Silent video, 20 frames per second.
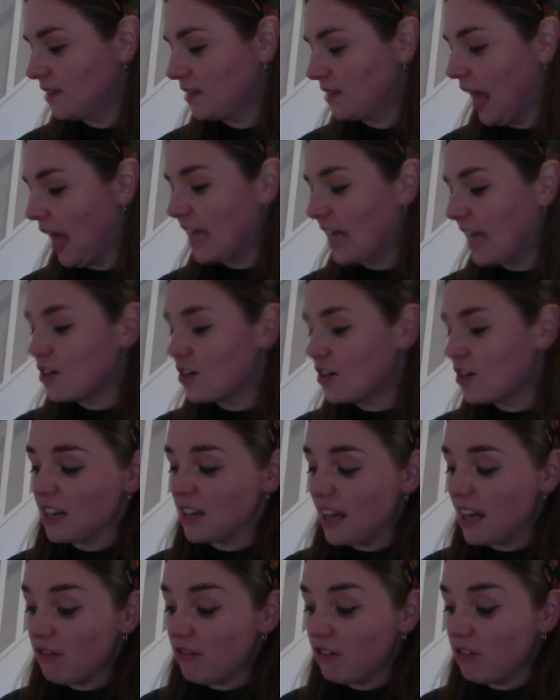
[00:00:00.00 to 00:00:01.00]
at her
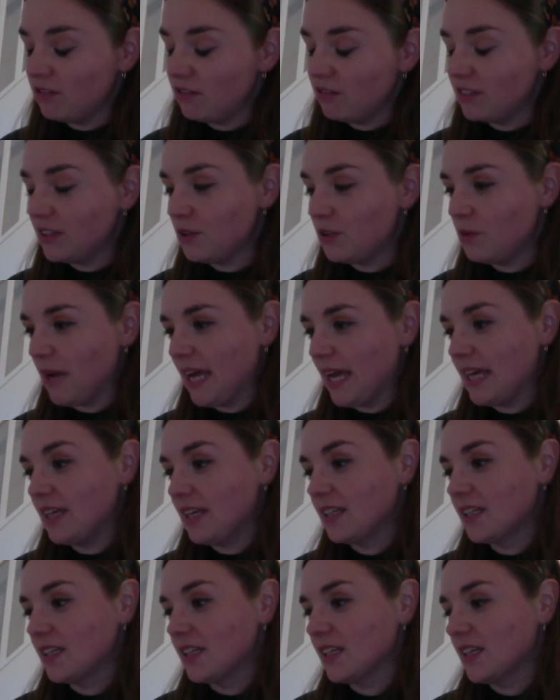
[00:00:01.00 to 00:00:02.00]
level in a way.
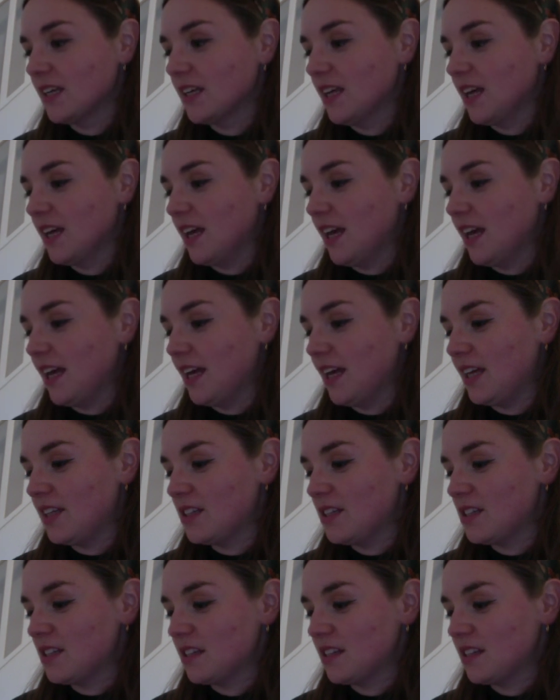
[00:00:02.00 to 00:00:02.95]
And